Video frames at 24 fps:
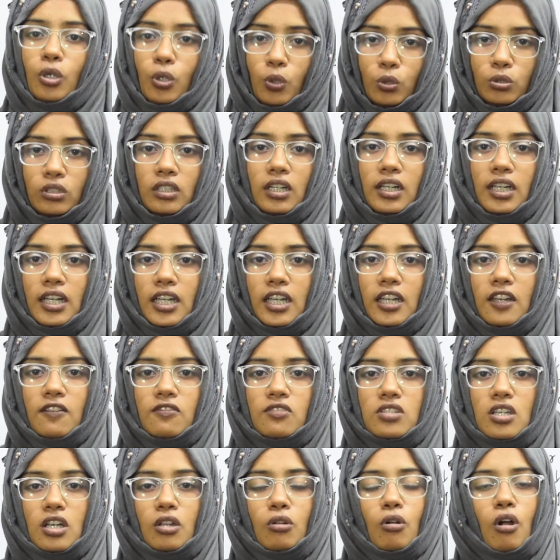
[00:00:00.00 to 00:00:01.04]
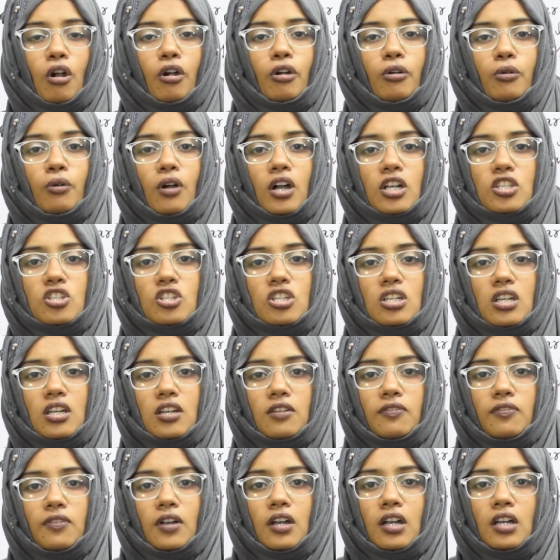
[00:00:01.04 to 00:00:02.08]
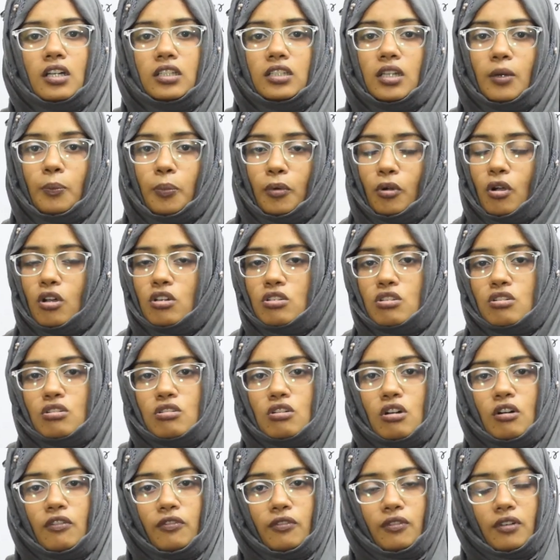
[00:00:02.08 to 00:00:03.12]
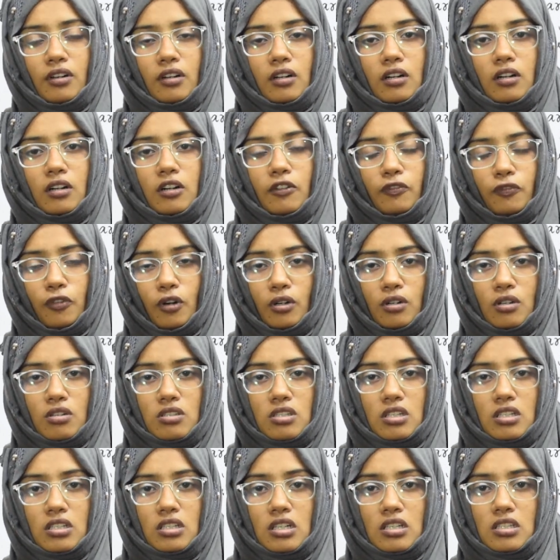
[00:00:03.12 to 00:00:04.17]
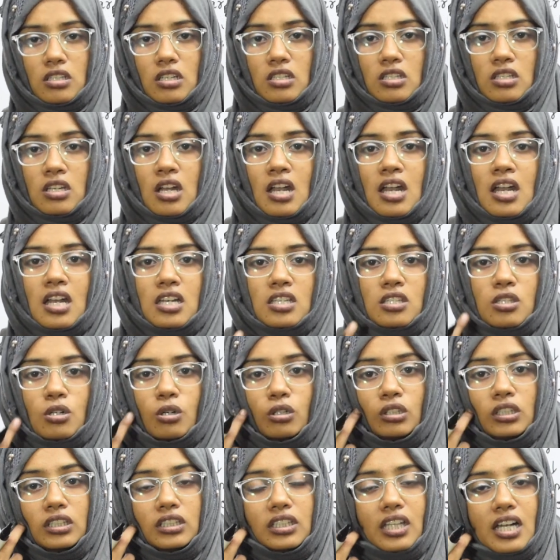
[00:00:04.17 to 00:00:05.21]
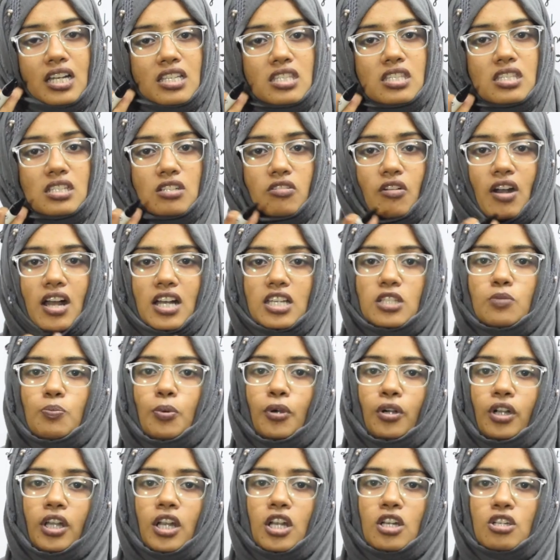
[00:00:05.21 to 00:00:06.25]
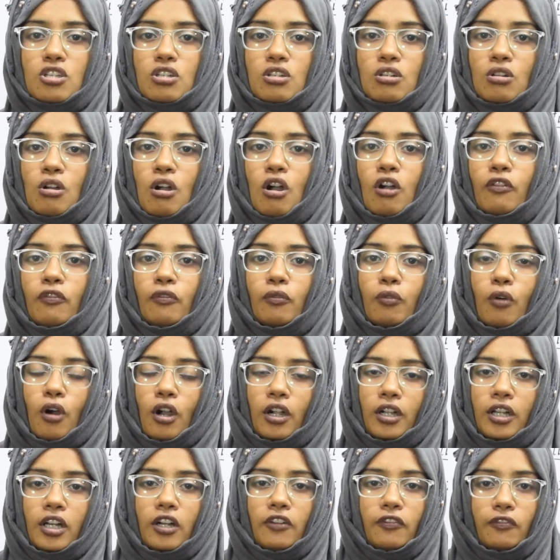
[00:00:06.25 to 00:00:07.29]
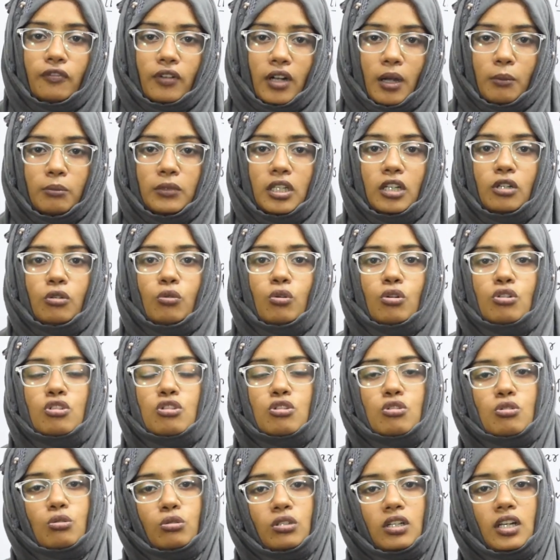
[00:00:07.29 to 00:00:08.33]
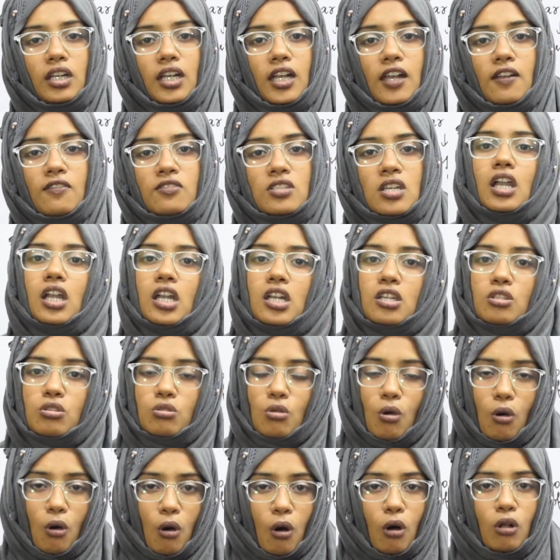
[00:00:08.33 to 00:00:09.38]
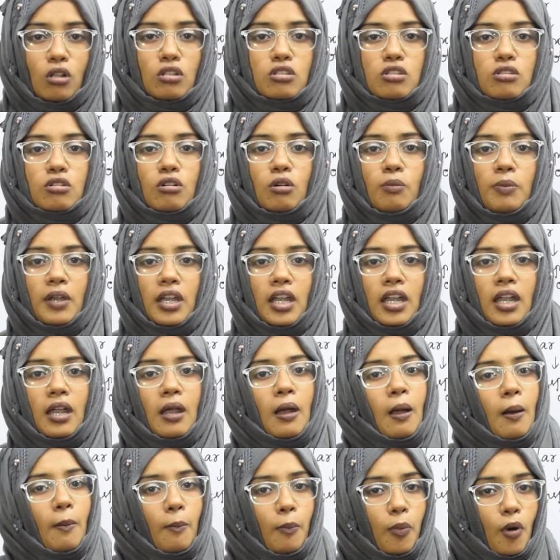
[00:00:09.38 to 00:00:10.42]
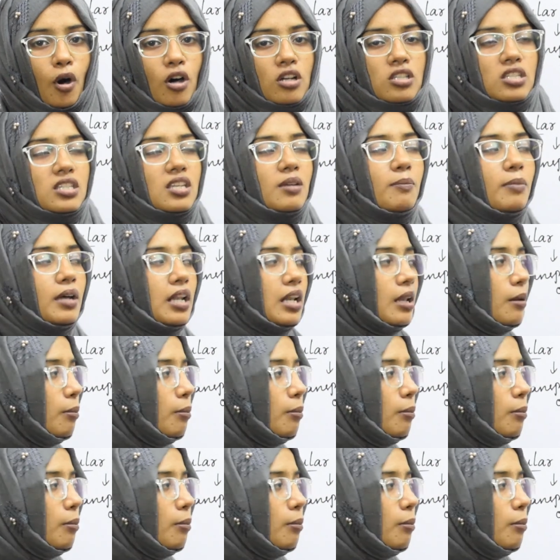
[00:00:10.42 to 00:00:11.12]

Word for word: to the leaves in order to achieve the process of uh, photosynthesis. So this transportation of water from the roots to the leaves is also be possible